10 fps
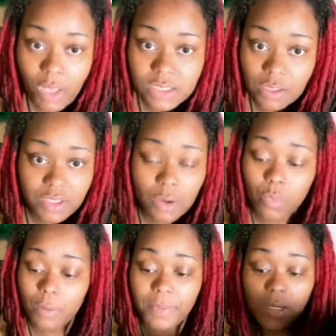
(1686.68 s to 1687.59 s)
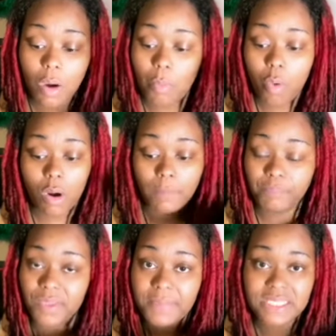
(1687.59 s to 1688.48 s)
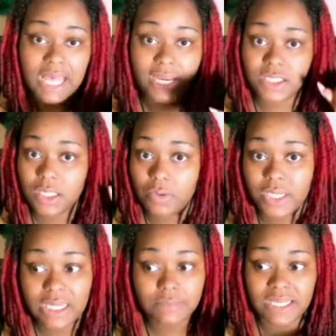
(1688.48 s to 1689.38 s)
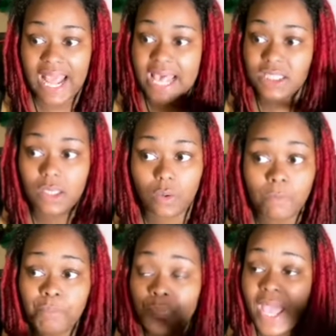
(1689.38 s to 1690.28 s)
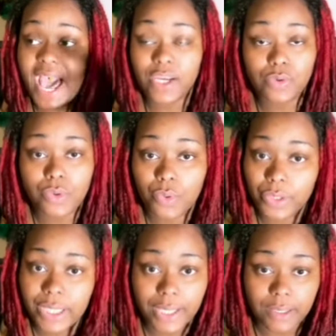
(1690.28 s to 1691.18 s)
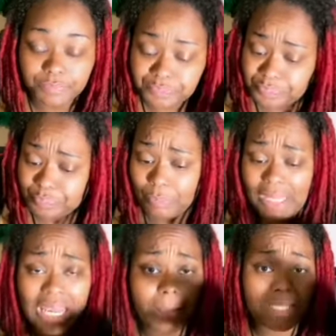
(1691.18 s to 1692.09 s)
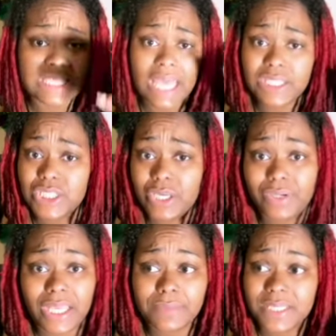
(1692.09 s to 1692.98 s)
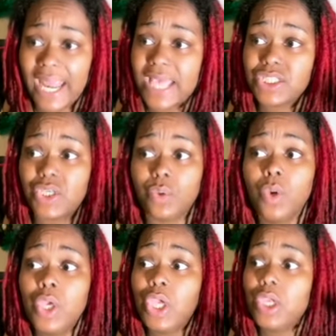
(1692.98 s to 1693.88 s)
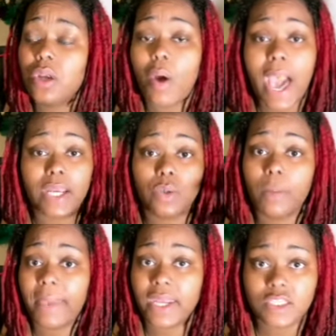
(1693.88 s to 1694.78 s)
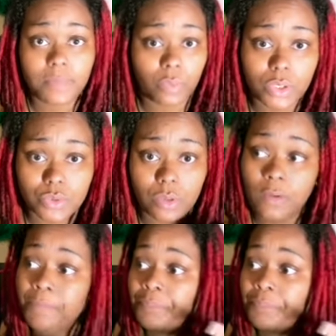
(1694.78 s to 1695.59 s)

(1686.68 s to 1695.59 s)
So there will be no more, let me slide into your DMs and ask you how to do cord cutting. Let me slide into your DMs and ask you, how to do a banishment ritual.